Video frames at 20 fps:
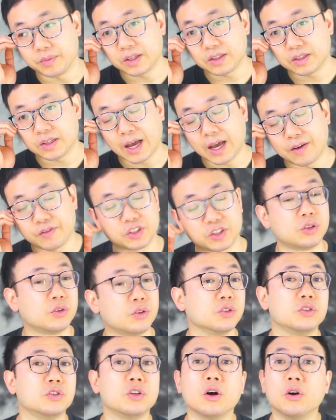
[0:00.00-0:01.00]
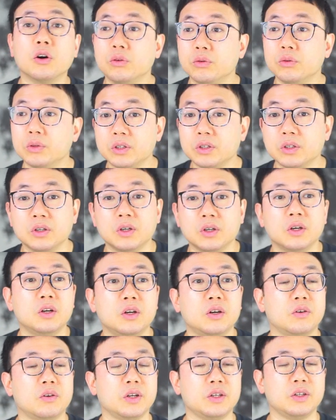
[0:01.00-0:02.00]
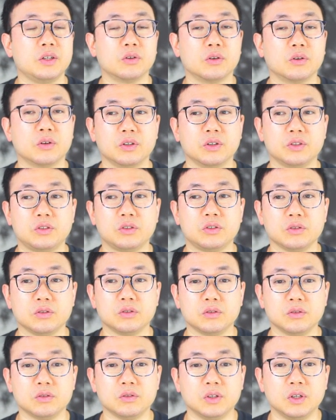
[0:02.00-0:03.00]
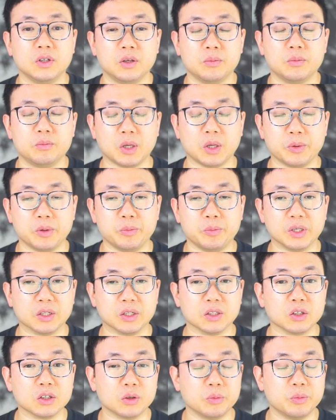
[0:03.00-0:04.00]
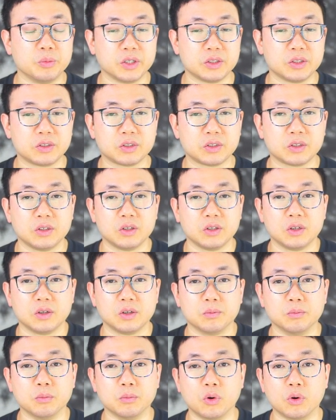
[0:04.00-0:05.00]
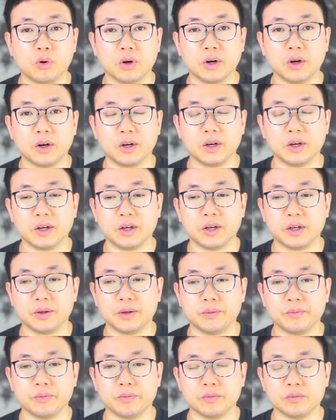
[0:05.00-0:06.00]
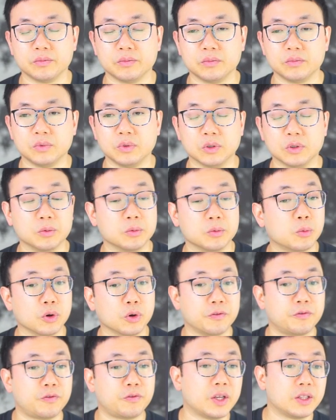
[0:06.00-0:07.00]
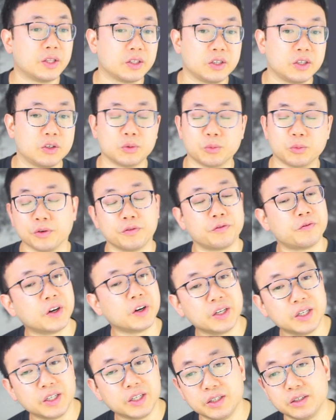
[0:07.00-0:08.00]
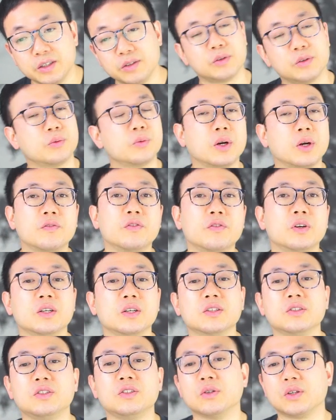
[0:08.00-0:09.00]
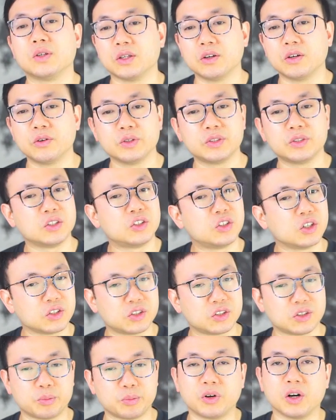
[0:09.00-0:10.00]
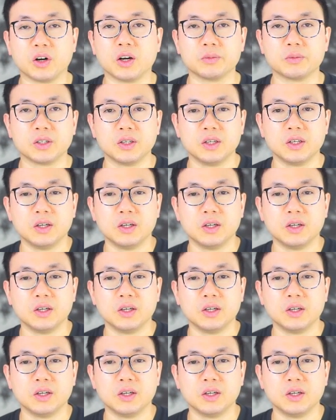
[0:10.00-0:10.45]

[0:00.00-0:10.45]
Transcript: have a certain tone, right, or to maybe be a little bit more, more friendly or more funny or whatever it is. You can always adjust the prompt